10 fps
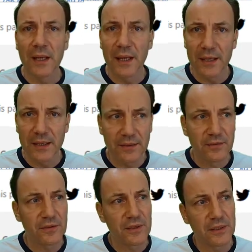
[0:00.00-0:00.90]

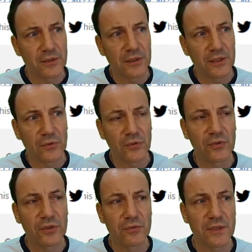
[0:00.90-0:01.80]
And here you can also
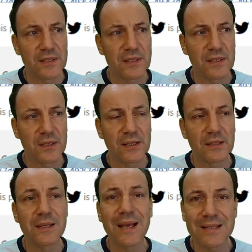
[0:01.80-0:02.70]
see, for instance, that you get
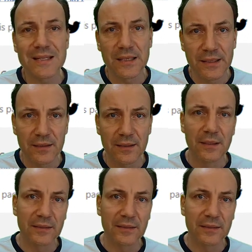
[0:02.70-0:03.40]
a next link.